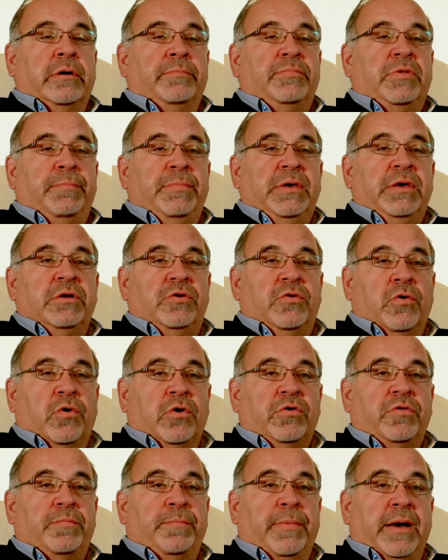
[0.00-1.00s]
to be
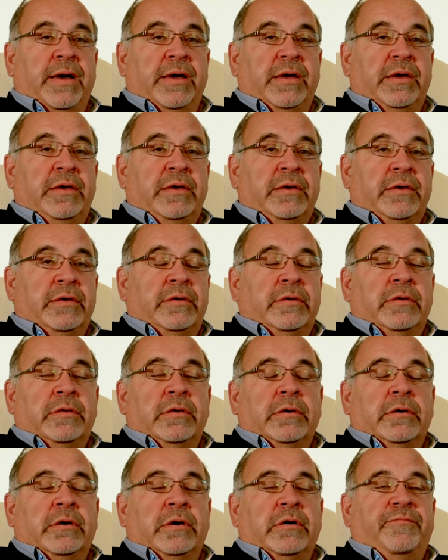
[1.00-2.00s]
endorsed by,
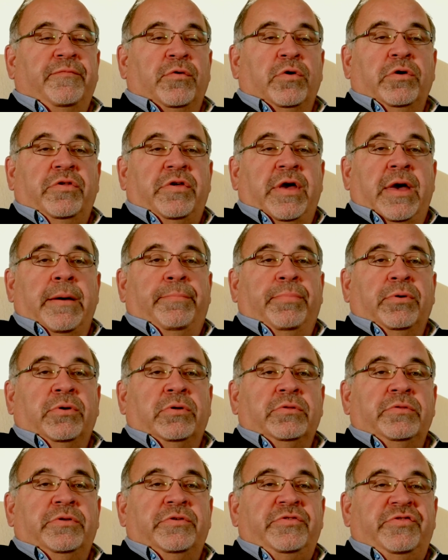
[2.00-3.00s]
for
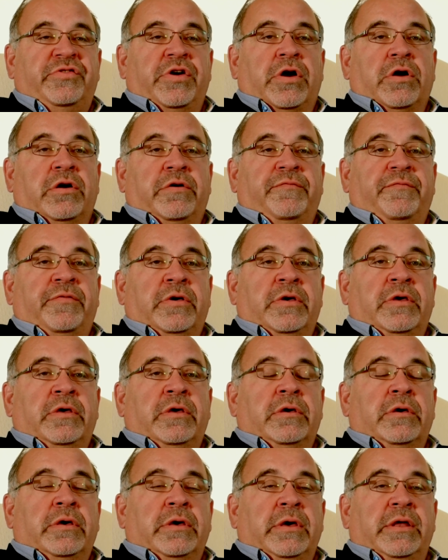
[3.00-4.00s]
example, the sheriff
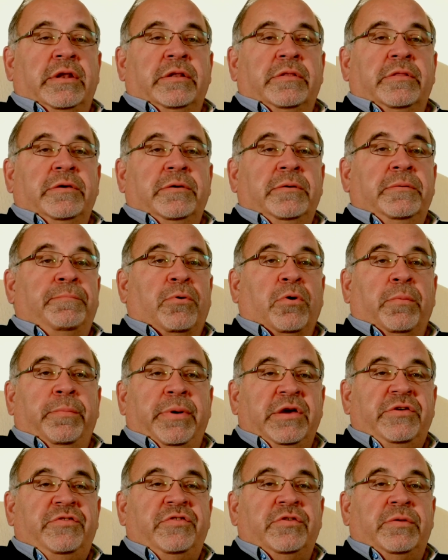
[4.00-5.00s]
and the
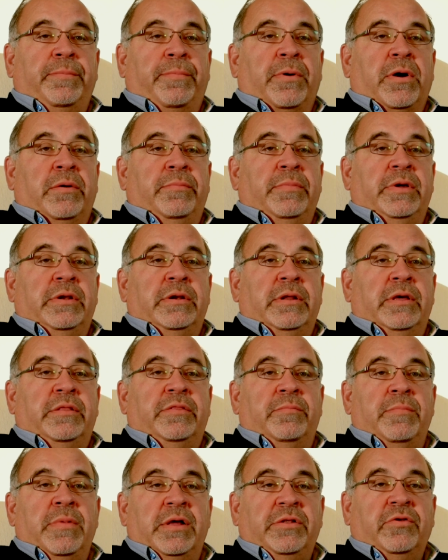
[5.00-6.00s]
probation department and
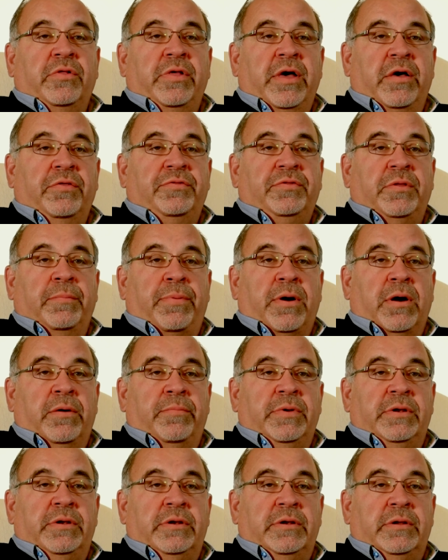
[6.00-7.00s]
the mental health
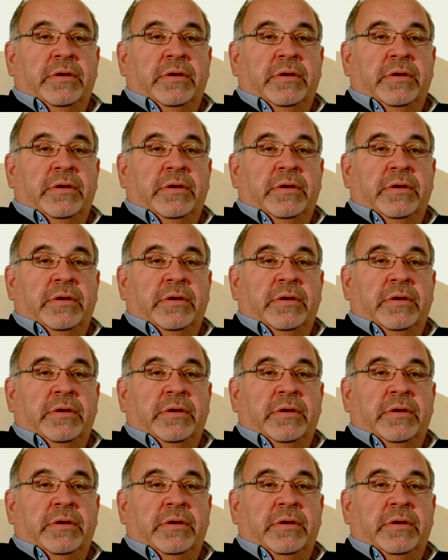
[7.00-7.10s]
department